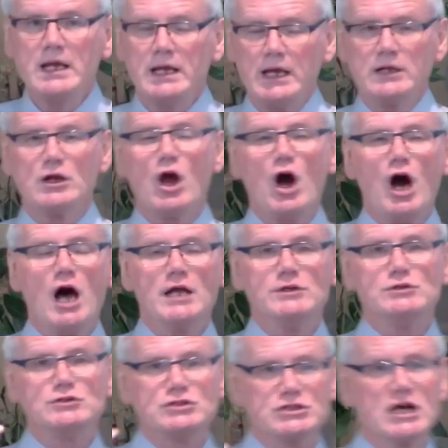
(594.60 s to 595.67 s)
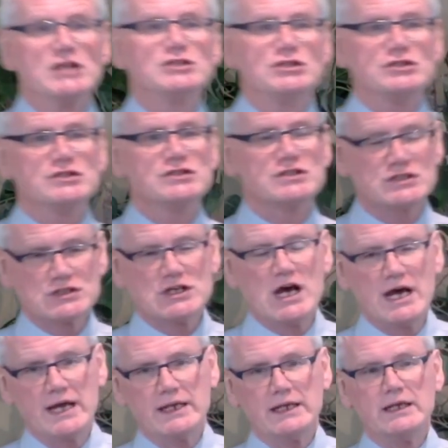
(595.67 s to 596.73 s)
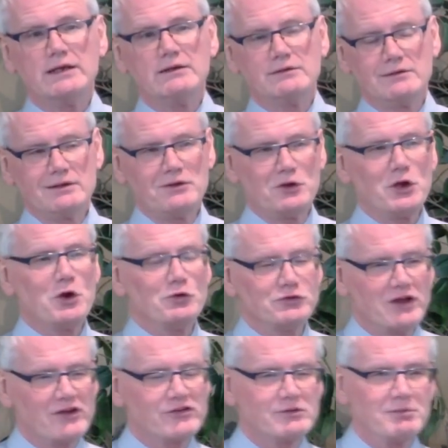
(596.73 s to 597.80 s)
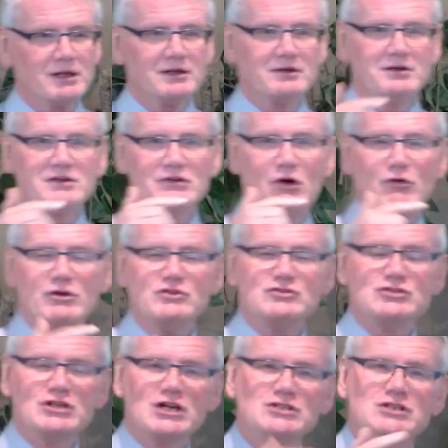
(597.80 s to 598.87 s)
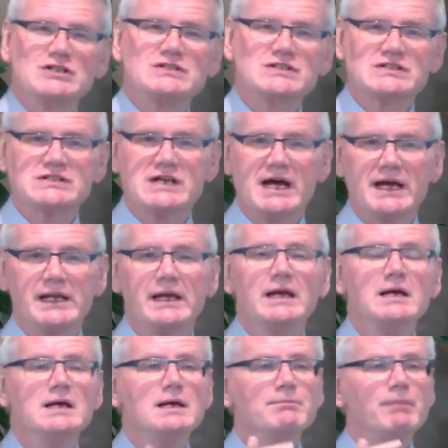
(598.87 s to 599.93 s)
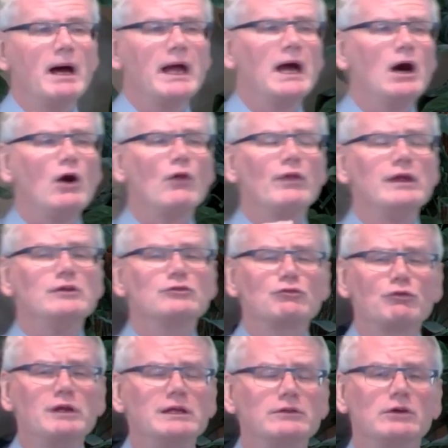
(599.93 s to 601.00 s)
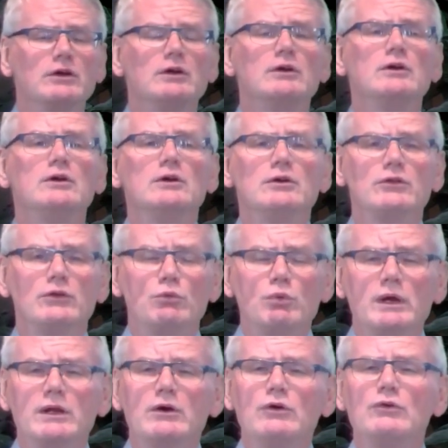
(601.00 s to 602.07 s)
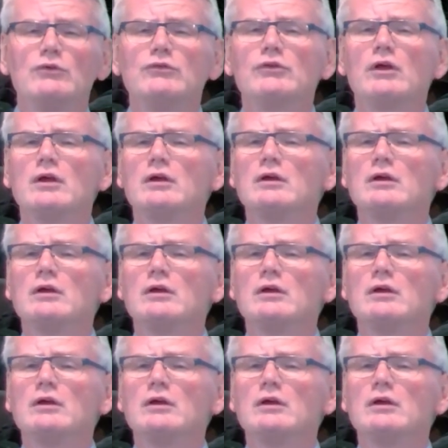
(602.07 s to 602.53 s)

And God judges society. In the Old Testament, he's always judging society by how they treat the widows,